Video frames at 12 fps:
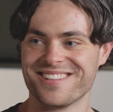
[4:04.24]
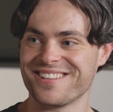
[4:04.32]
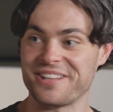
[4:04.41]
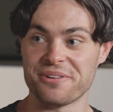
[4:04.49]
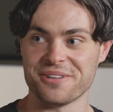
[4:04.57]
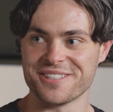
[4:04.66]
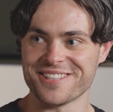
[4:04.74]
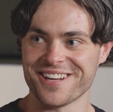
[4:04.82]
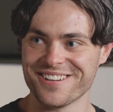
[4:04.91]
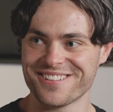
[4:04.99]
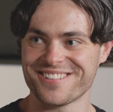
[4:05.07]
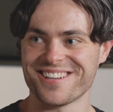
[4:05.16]
There are a
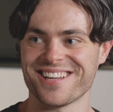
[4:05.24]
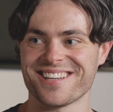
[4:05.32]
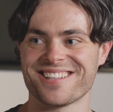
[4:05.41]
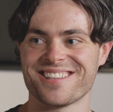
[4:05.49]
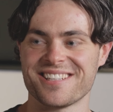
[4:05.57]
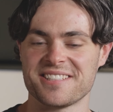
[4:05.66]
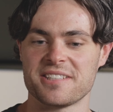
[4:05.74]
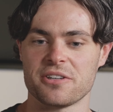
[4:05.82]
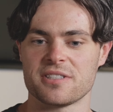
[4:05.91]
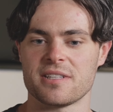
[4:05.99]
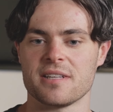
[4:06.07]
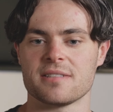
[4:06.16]
ton. There's
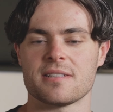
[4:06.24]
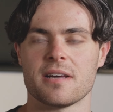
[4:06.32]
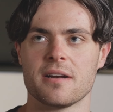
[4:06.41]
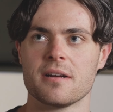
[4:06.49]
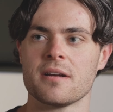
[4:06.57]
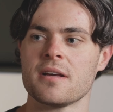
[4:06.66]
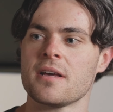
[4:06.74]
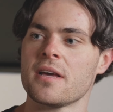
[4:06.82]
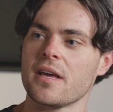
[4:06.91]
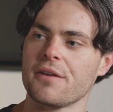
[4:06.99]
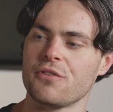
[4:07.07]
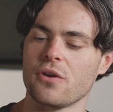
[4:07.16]
seriously a ton.
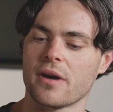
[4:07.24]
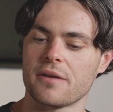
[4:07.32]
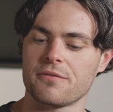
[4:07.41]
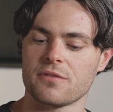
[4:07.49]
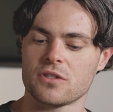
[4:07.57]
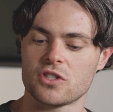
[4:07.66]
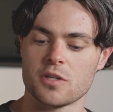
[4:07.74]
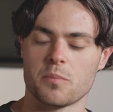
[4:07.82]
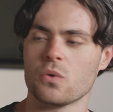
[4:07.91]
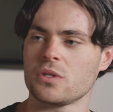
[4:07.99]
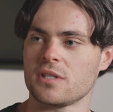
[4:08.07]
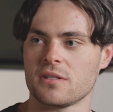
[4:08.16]
If you have
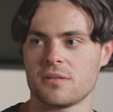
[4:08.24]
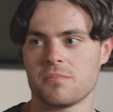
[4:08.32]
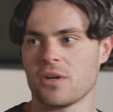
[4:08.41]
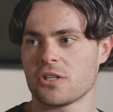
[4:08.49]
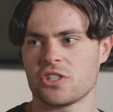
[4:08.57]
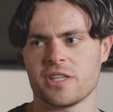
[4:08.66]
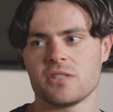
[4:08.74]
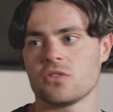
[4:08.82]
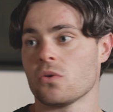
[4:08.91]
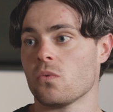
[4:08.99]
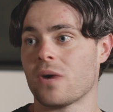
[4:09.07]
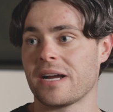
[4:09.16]
supported blockchains
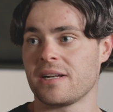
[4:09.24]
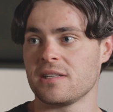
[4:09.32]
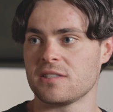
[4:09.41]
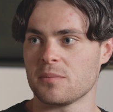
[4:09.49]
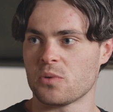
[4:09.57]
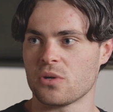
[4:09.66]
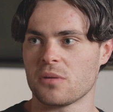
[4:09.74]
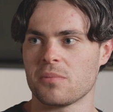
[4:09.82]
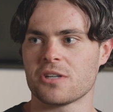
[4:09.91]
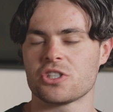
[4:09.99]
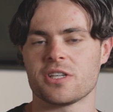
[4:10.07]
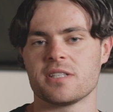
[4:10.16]
or widely supported
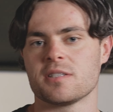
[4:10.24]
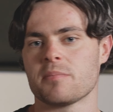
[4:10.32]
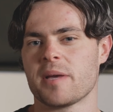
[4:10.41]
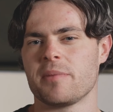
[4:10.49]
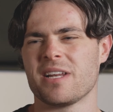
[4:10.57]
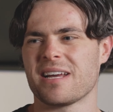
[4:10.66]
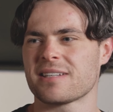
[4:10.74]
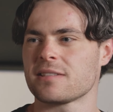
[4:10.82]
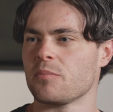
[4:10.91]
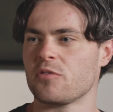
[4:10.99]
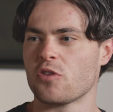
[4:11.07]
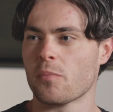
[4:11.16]
blockchains, maybe like
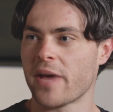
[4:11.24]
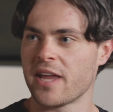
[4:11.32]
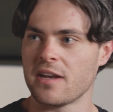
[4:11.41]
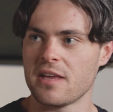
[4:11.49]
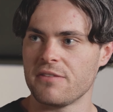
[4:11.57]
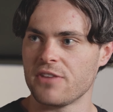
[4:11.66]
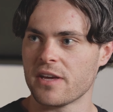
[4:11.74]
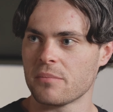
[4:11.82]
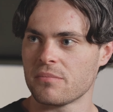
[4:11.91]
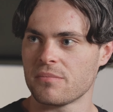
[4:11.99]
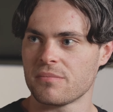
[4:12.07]
some of your main EVM